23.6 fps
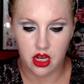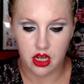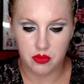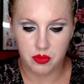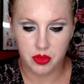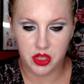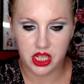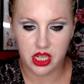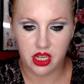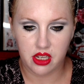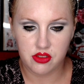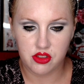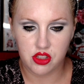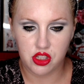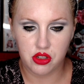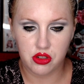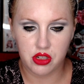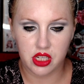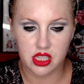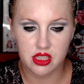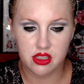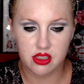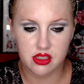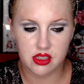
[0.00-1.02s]
because you
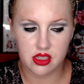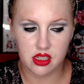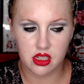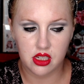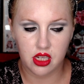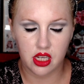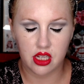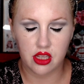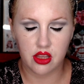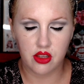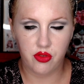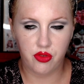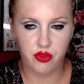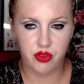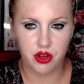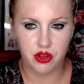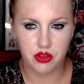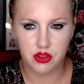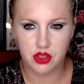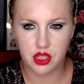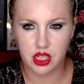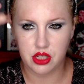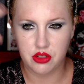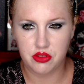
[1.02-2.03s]
can still, in the
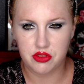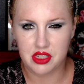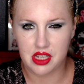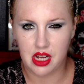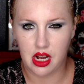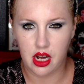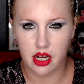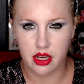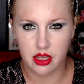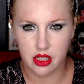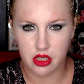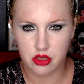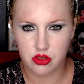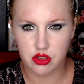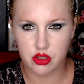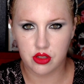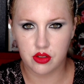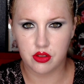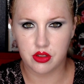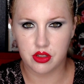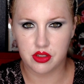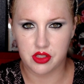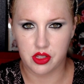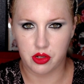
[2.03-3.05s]
photo they used the eyelash
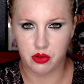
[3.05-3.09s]
glue because they